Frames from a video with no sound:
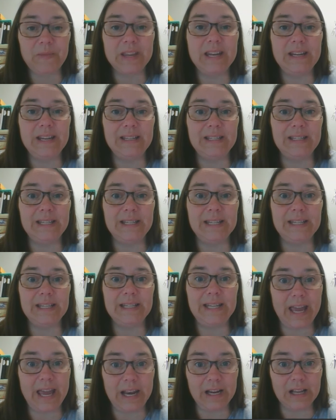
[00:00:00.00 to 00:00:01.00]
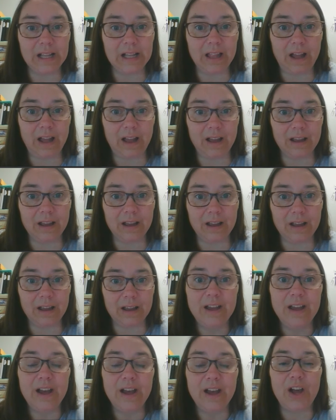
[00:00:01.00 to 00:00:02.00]
It is at 10 o'clock
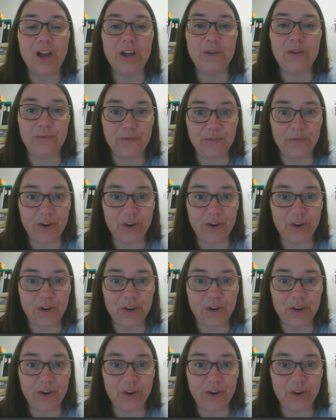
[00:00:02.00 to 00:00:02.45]
on